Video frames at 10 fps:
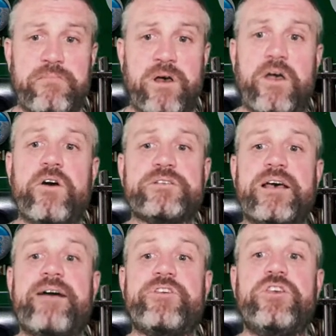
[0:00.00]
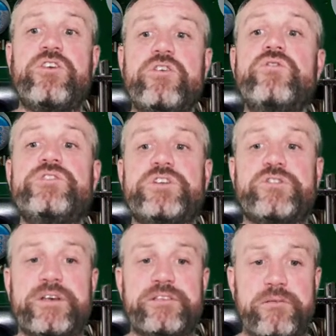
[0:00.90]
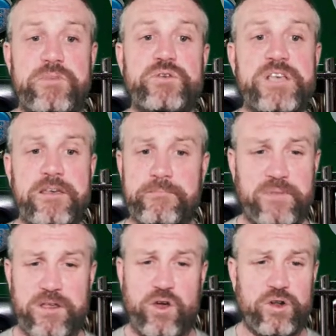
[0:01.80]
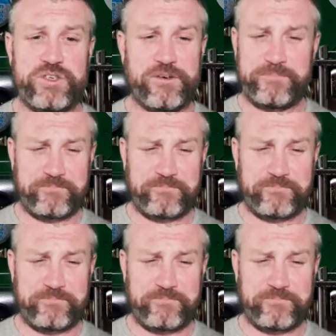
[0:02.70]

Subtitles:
I also have a huge interest in music and culture,